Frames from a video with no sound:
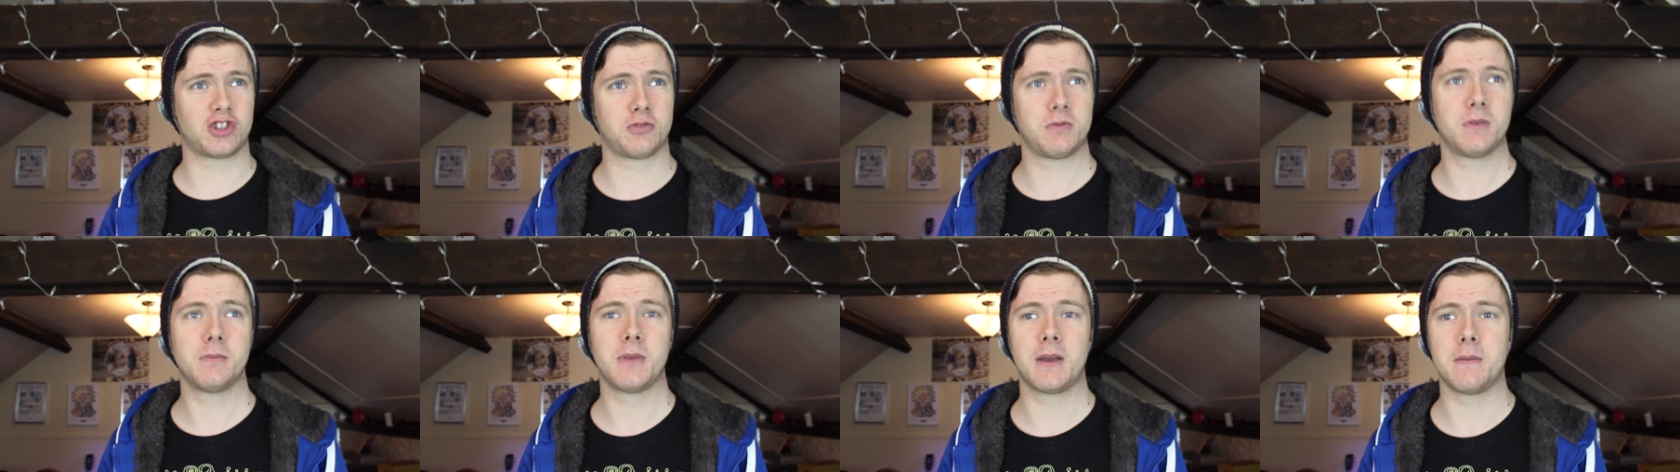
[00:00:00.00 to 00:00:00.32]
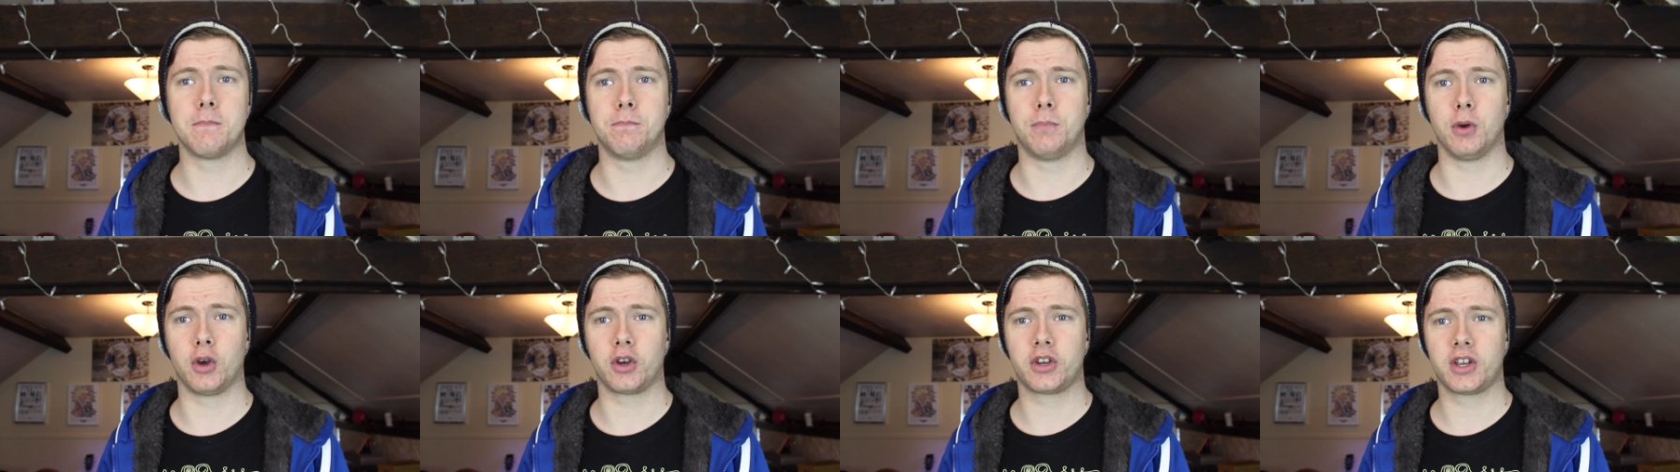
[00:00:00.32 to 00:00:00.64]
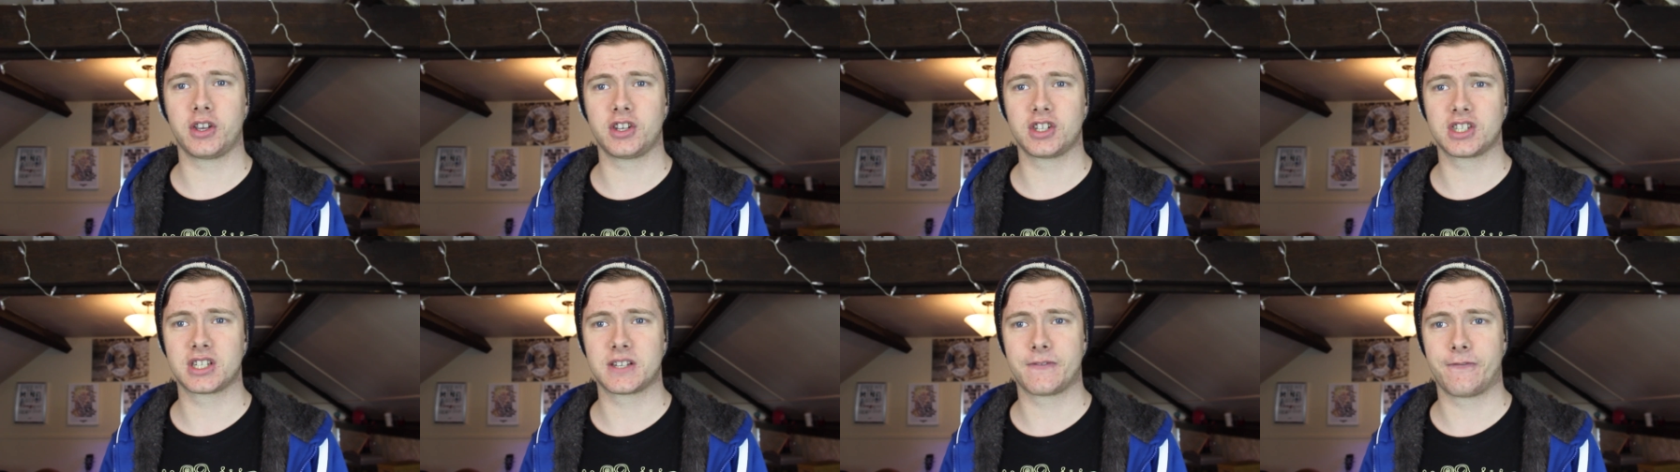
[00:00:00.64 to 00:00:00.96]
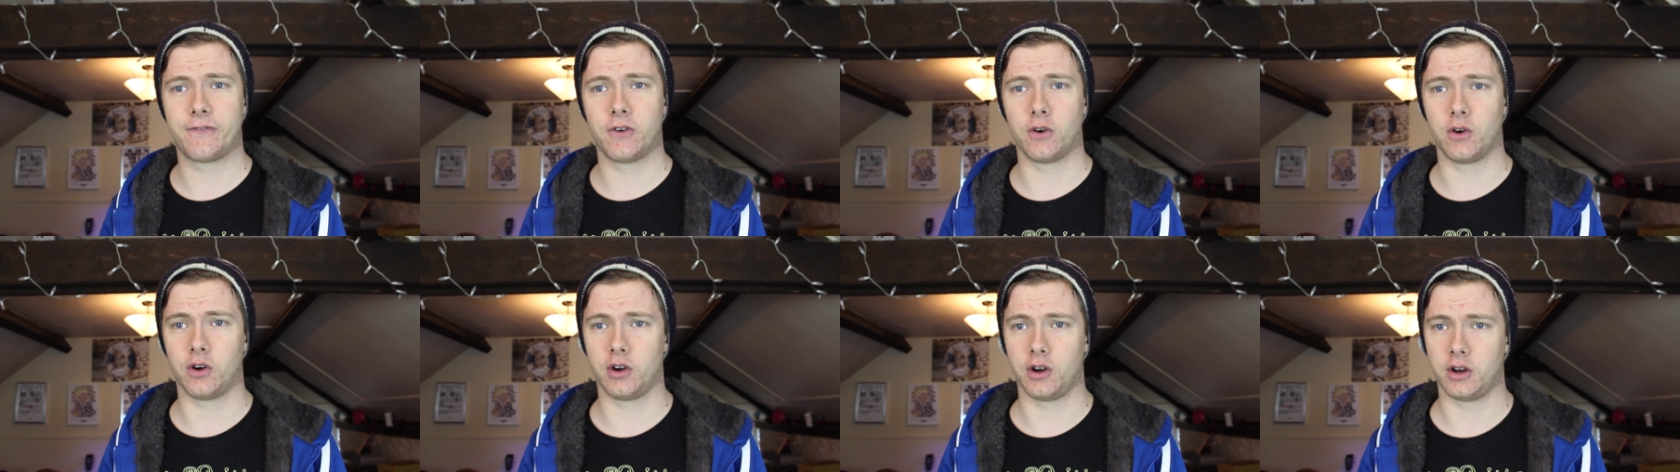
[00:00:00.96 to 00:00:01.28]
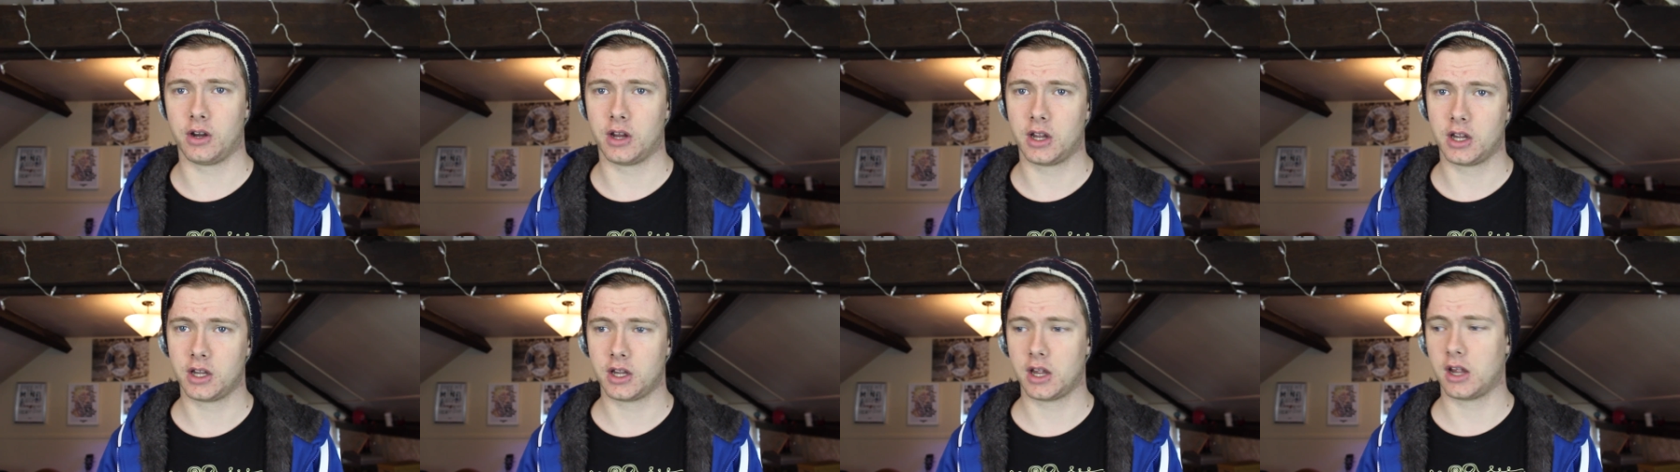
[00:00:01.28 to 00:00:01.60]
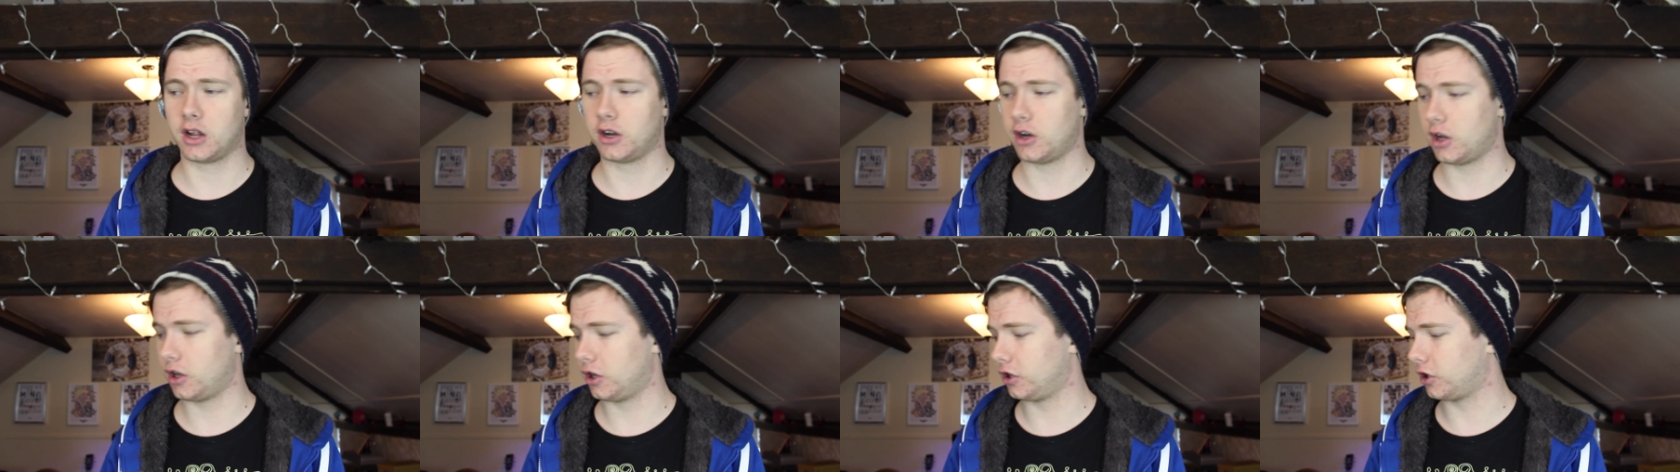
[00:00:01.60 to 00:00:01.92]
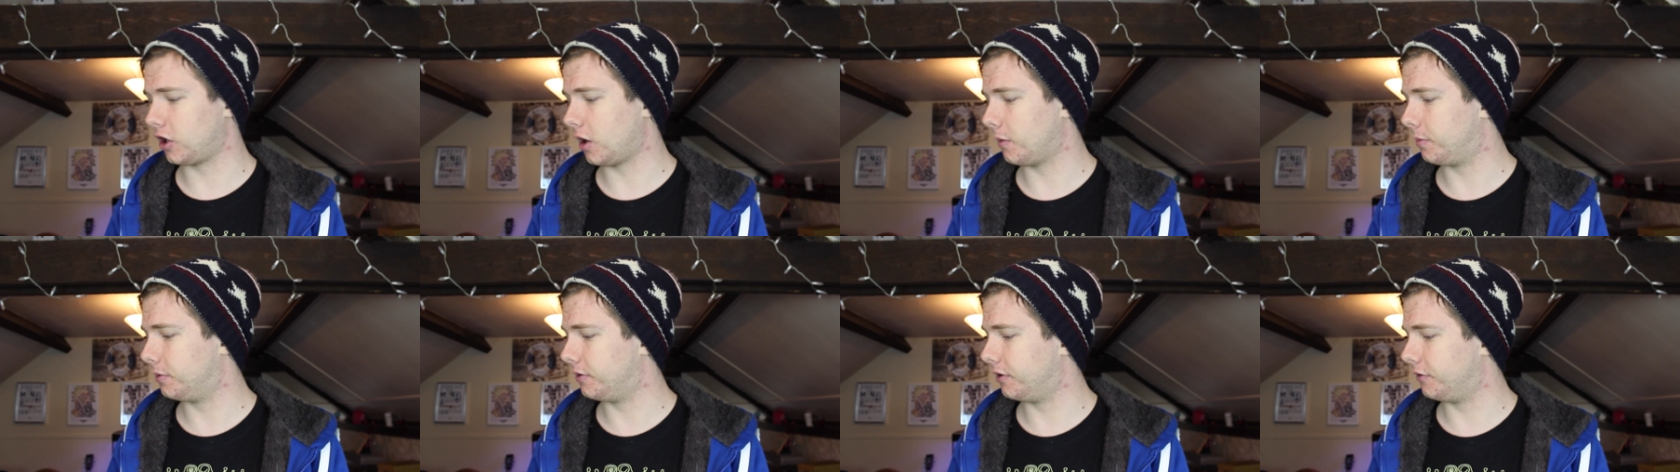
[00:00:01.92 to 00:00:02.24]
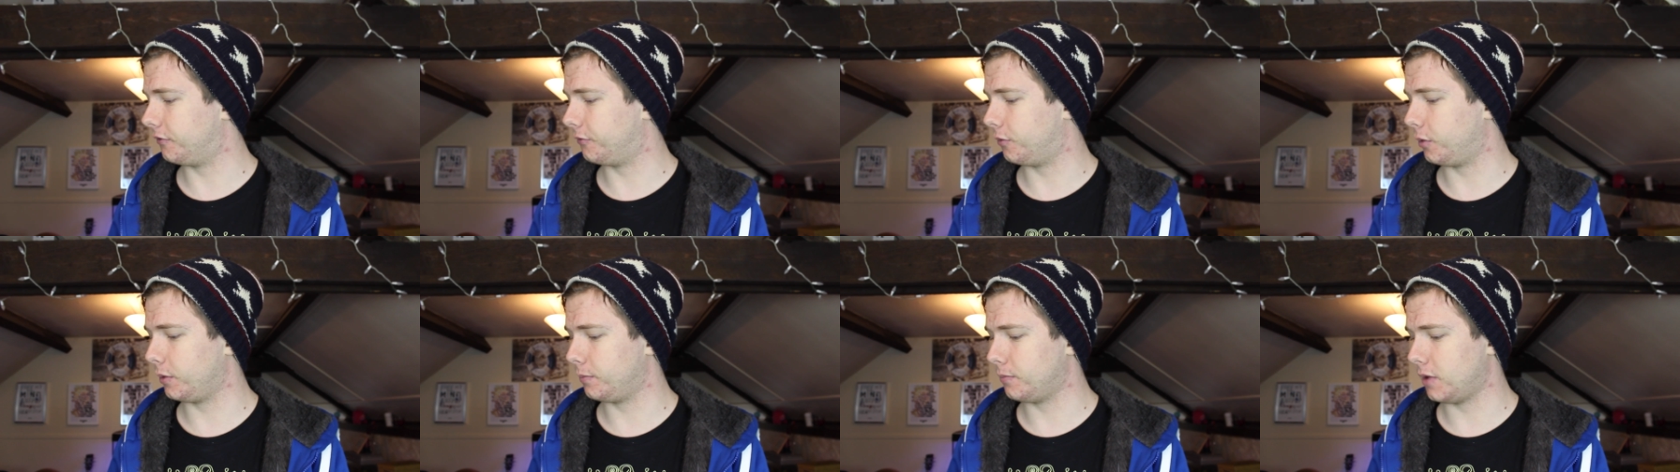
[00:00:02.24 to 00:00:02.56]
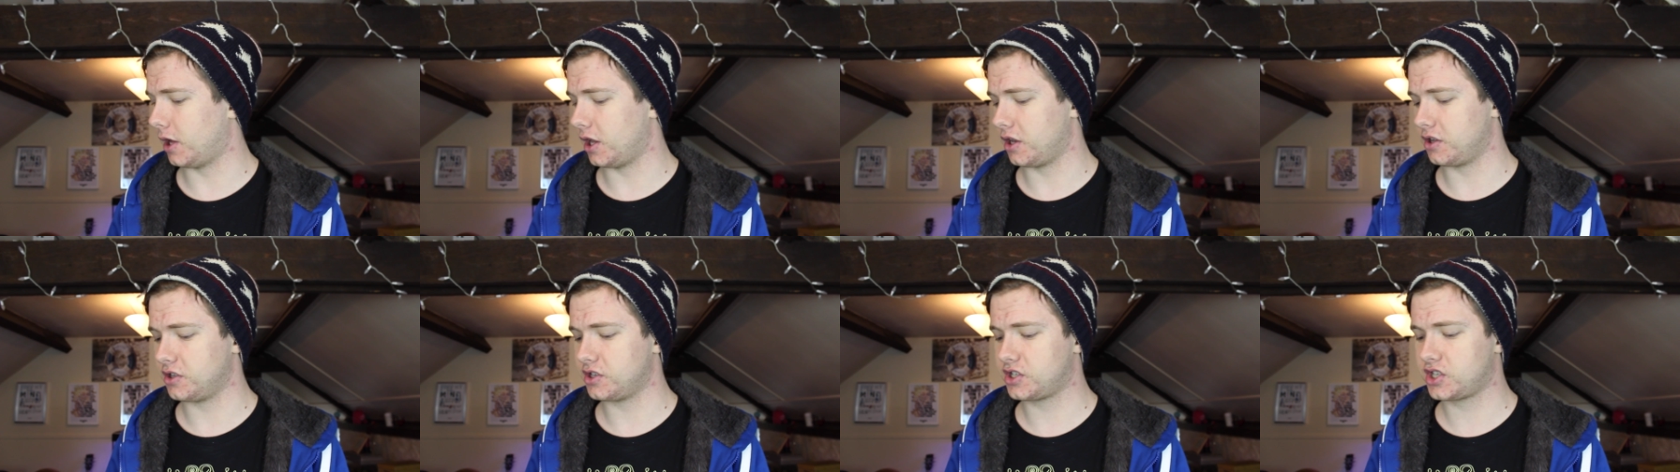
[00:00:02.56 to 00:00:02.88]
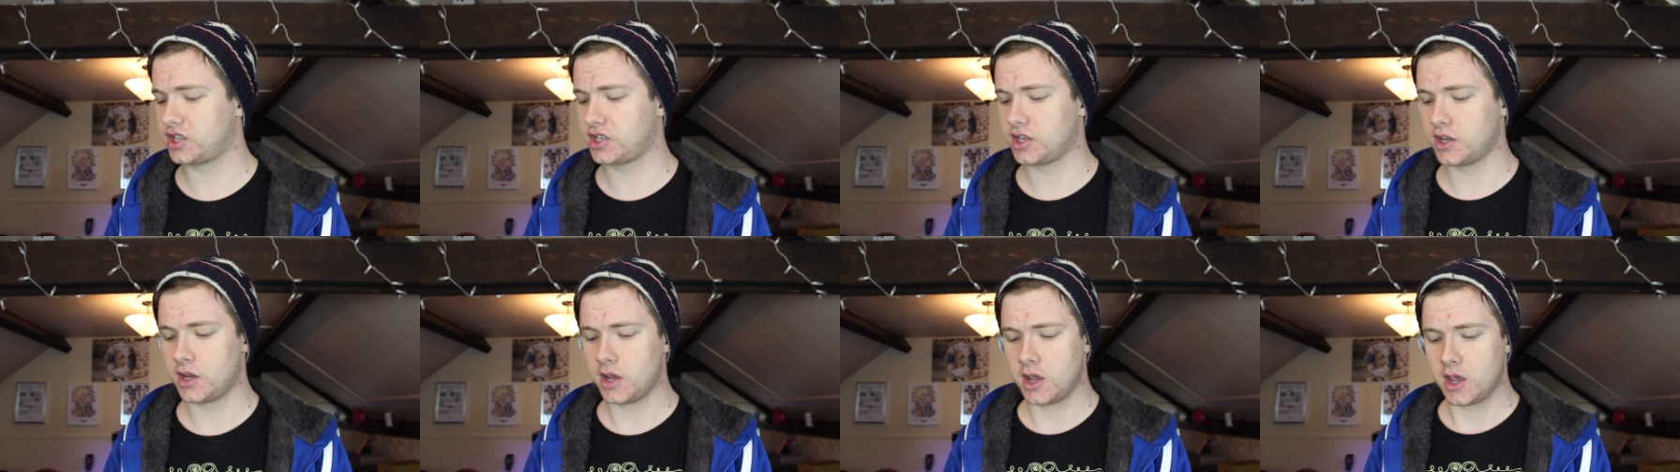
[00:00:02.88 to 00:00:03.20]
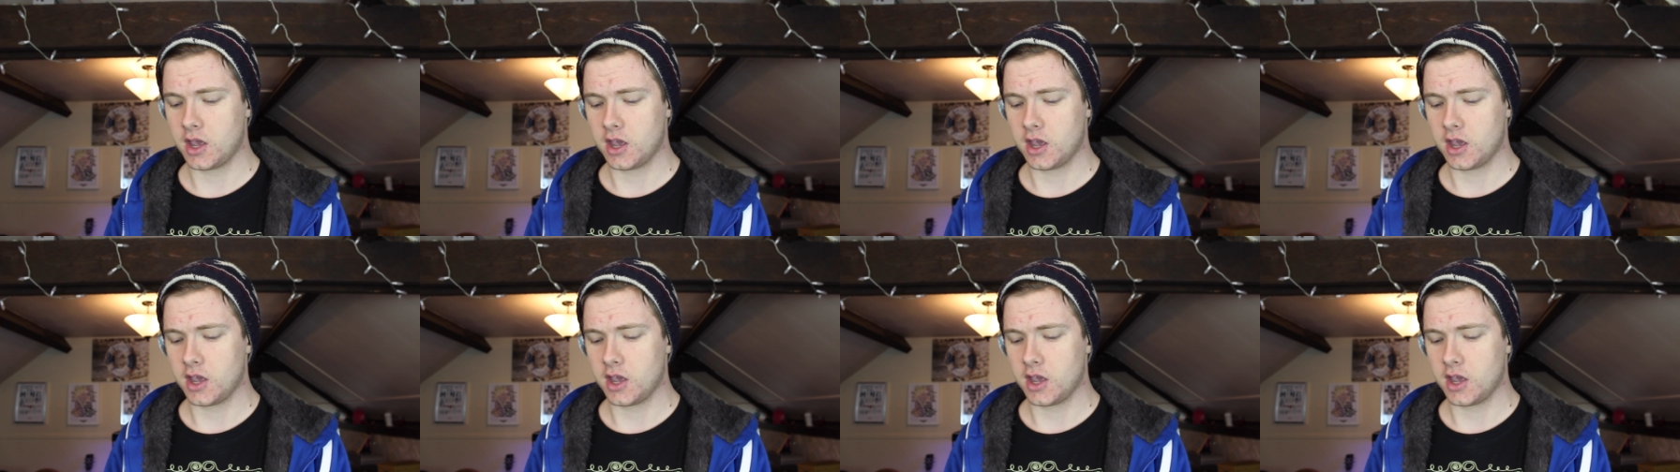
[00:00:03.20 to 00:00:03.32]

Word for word: should be my books for another couple of months,